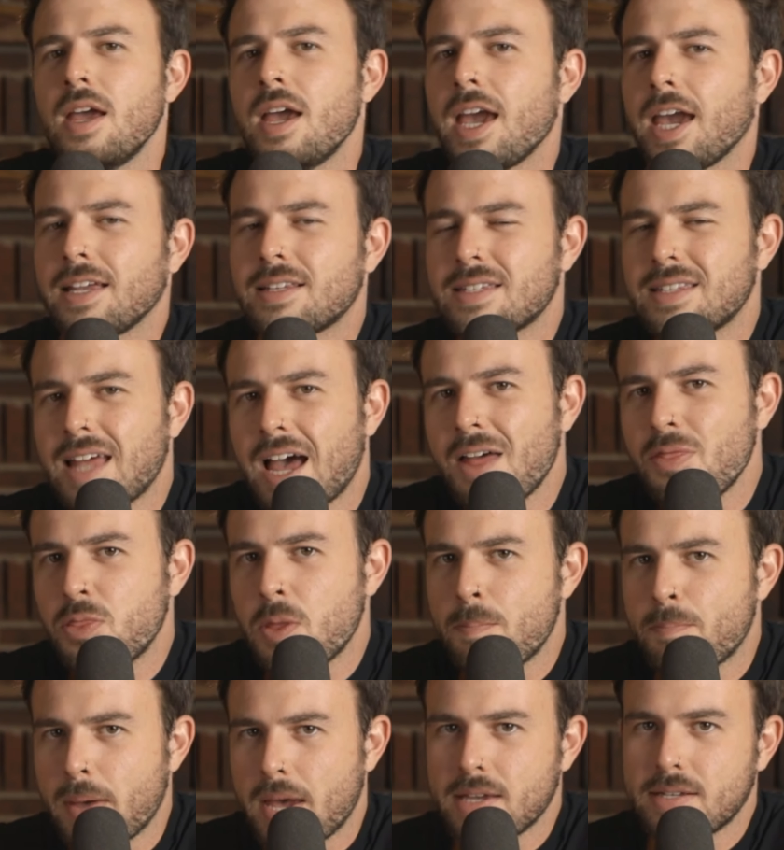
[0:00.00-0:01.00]
It's not
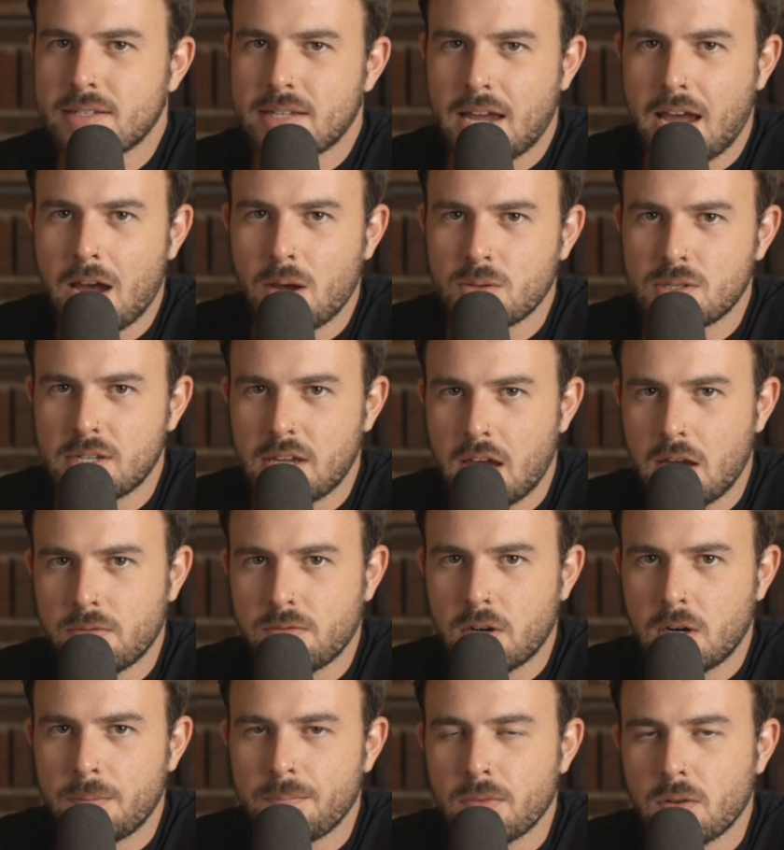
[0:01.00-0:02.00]
the best house
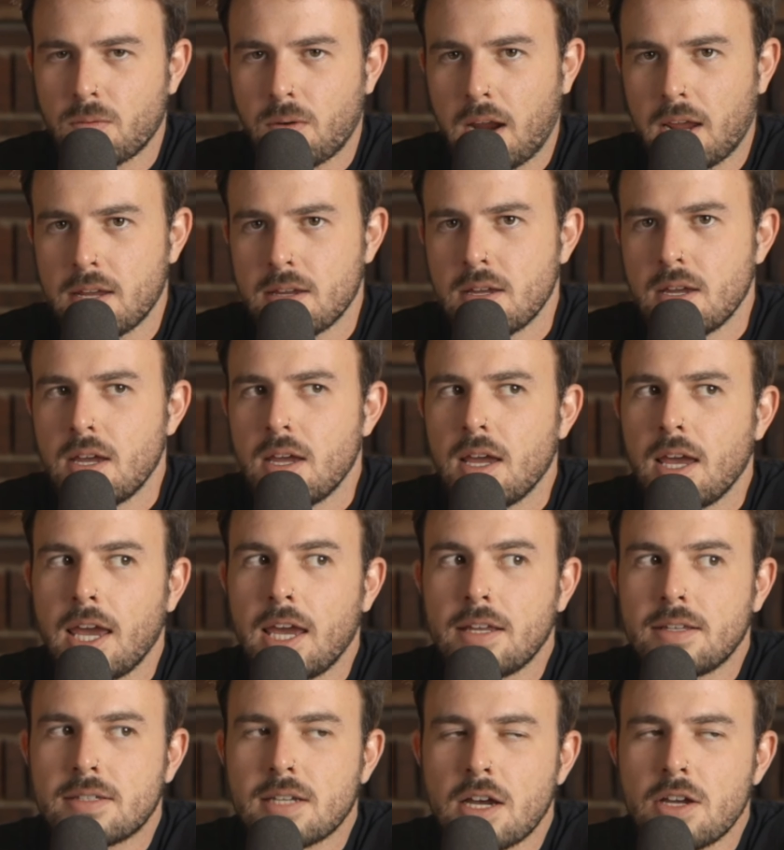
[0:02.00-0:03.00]
ever, right?
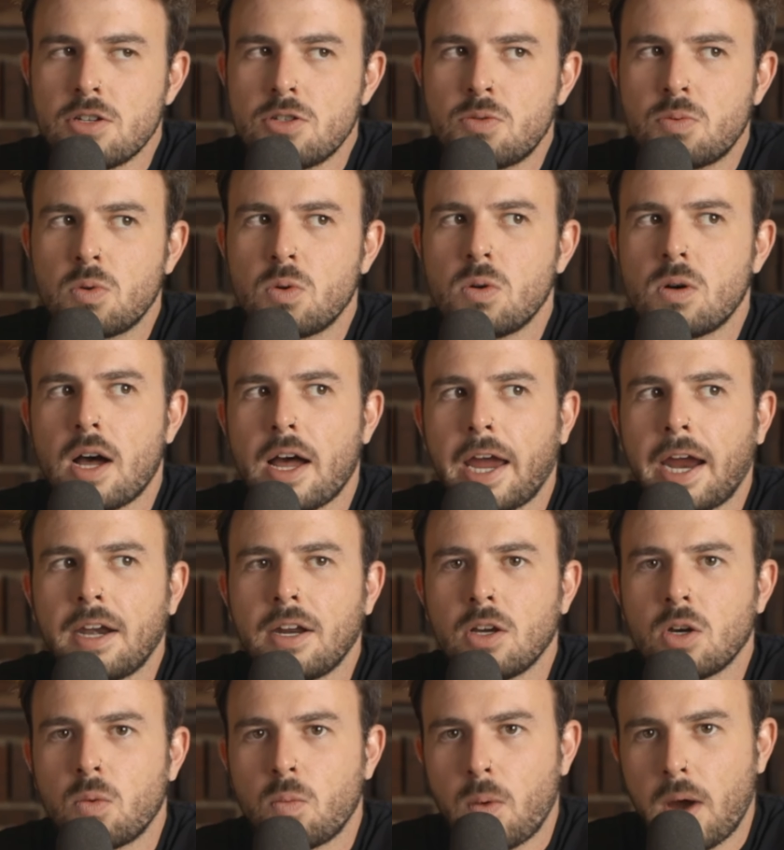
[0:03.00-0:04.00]
It does rule
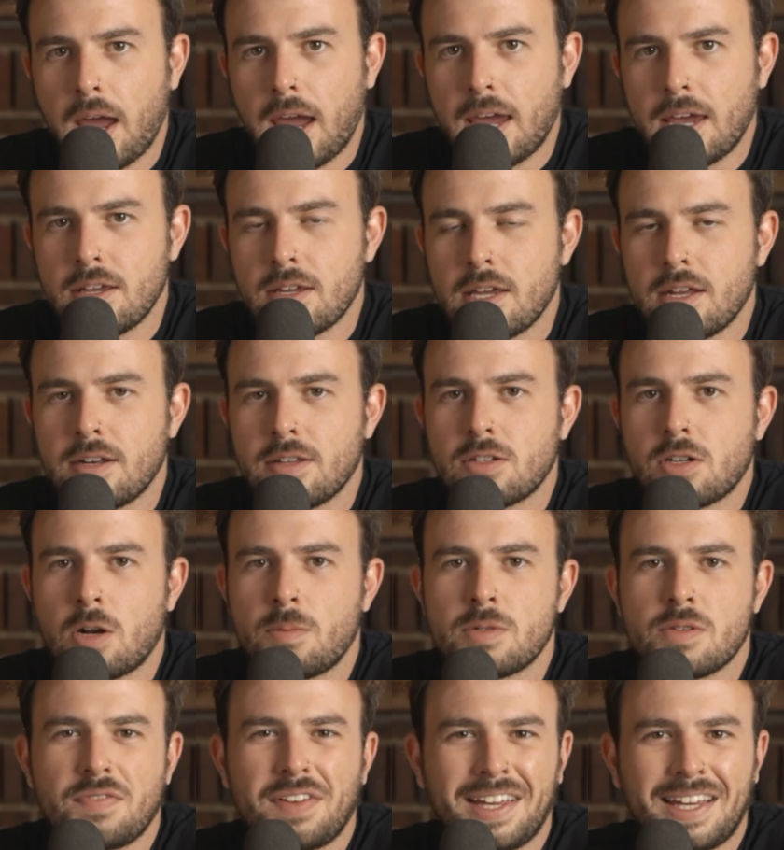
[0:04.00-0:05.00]
hiding away in the
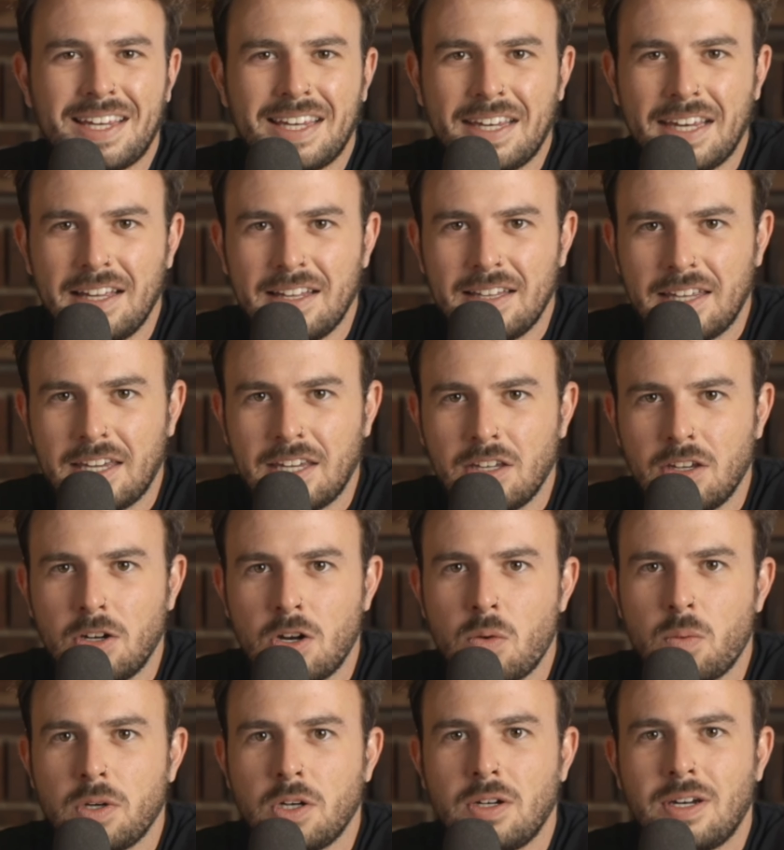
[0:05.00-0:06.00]
terms of like healing, you
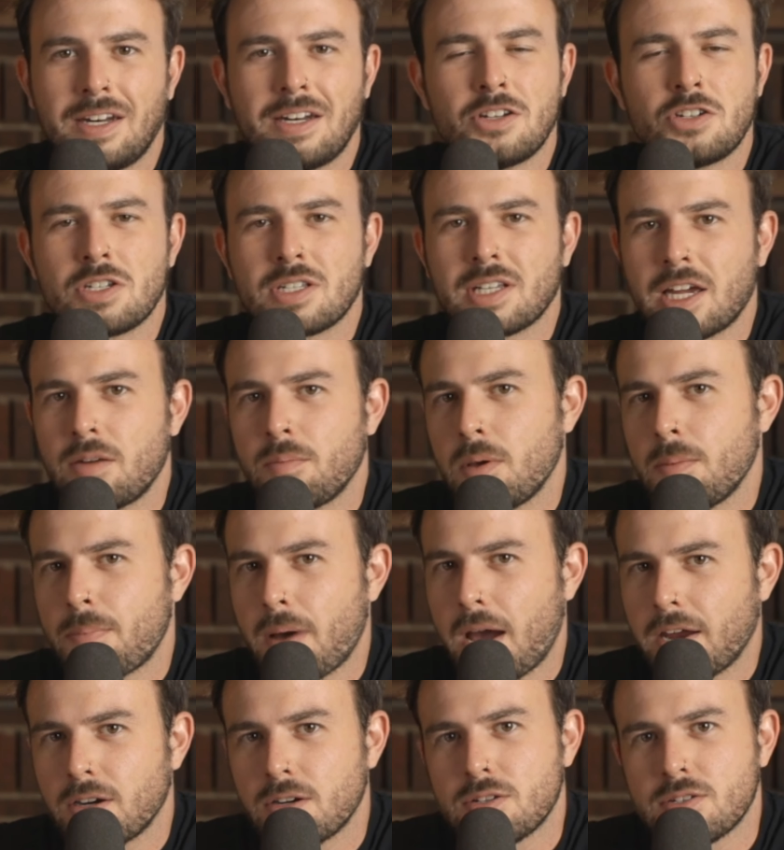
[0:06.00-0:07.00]
know, when you need to just kind of be
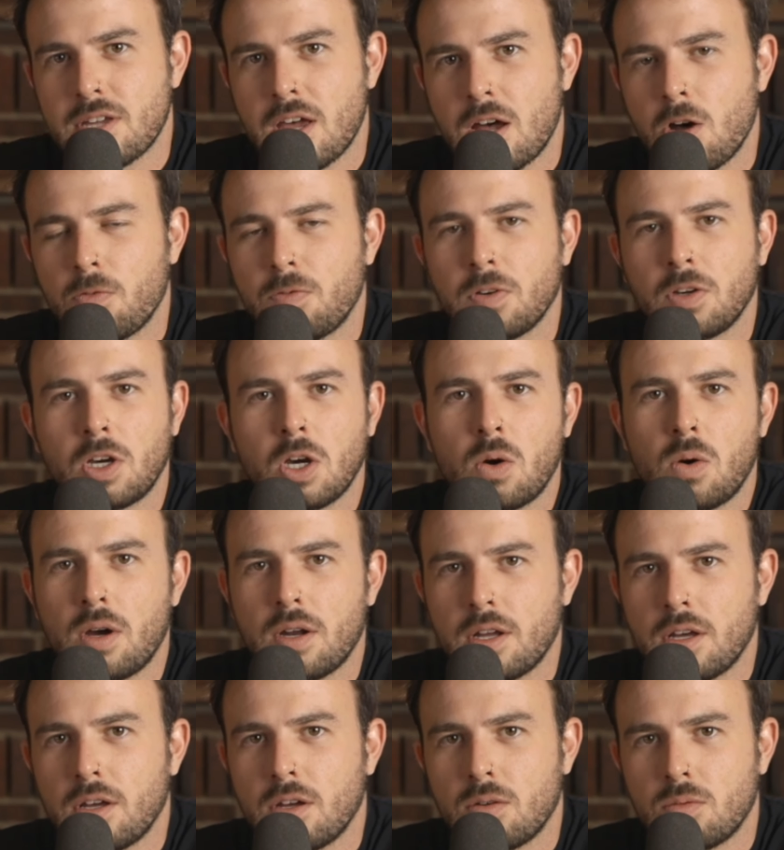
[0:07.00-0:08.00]
by yourself and go
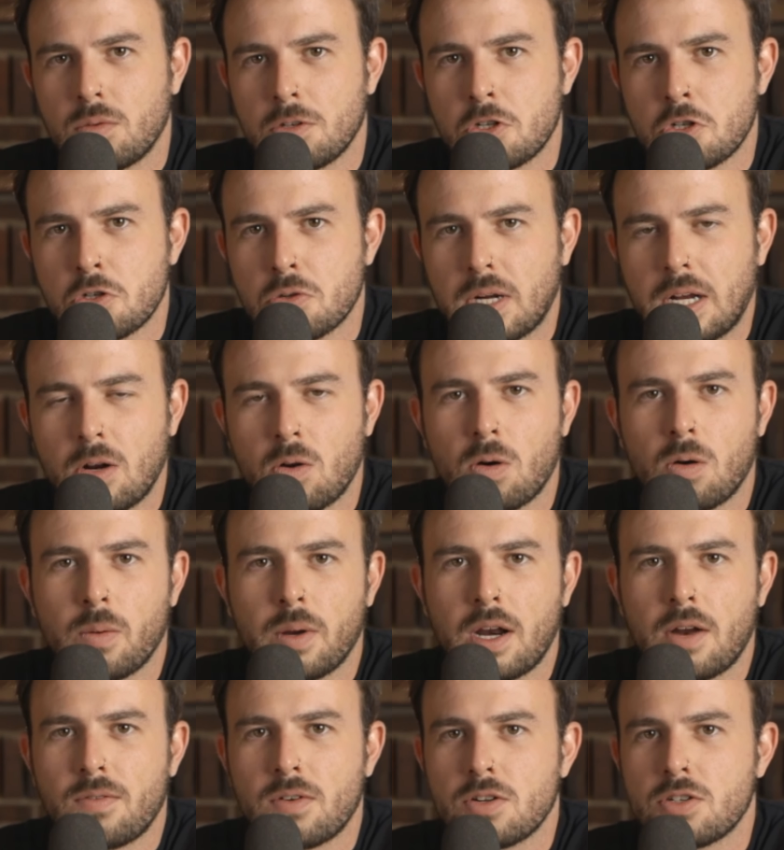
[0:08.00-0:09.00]
on a retreat or
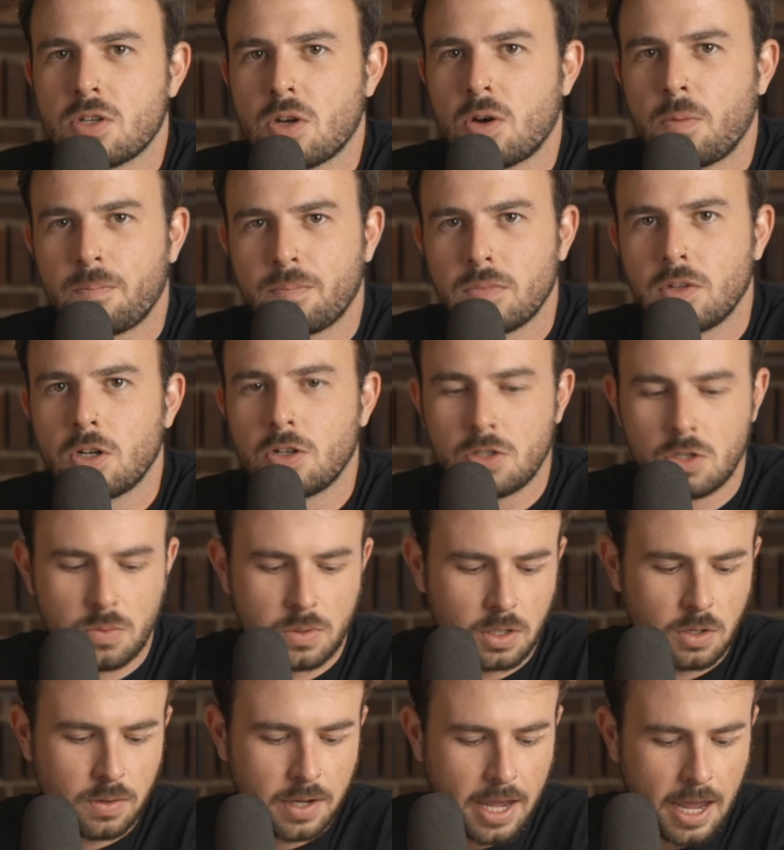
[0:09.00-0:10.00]
whatever. So you're
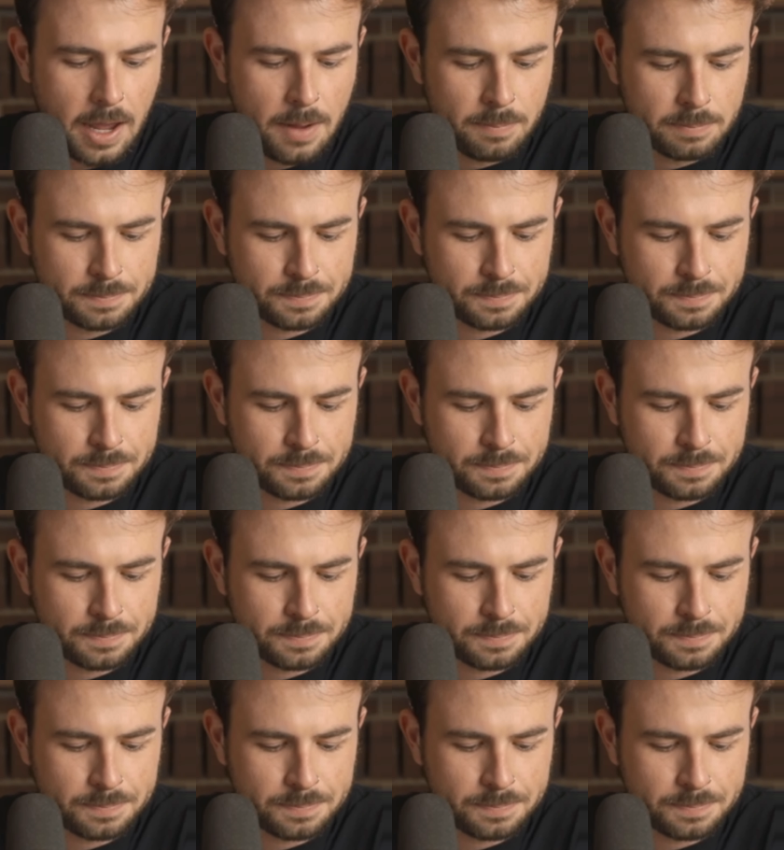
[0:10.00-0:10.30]
doing okay.